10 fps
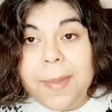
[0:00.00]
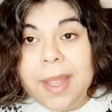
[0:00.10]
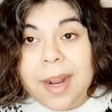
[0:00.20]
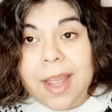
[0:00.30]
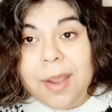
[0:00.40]

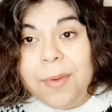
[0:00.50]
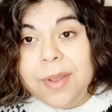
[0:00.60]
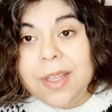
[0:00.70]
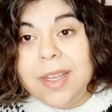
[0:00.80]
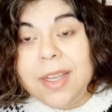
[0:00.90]
But I
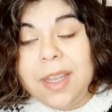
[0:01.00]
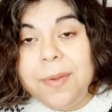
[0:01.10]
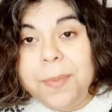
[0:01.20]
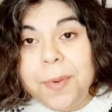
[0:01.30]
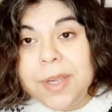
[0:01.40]
really
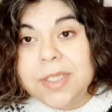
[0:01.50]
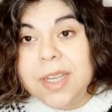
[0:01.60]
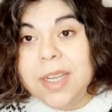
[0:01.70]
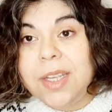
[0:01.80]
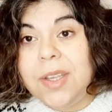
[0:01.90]

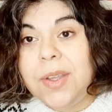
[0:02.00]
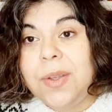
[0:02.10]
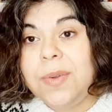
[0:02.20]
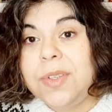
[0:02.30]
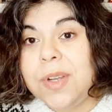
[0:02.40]
appreciate
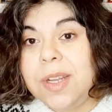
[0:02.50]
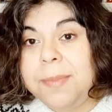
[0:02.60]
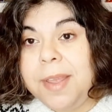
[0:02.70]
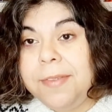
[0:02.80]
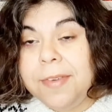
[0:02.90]
you
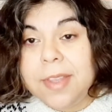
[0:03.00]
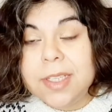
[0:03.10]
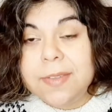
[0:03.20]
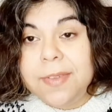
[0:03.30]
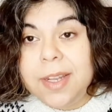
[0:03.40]
joining me for
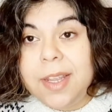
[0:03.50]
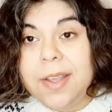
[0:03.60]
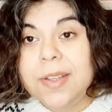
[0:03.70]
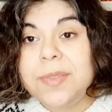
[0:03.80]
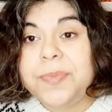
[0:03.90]
this
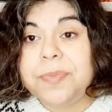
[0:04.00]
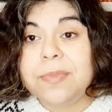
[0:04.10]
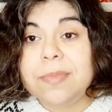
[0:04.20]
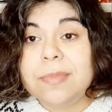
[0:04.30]
video,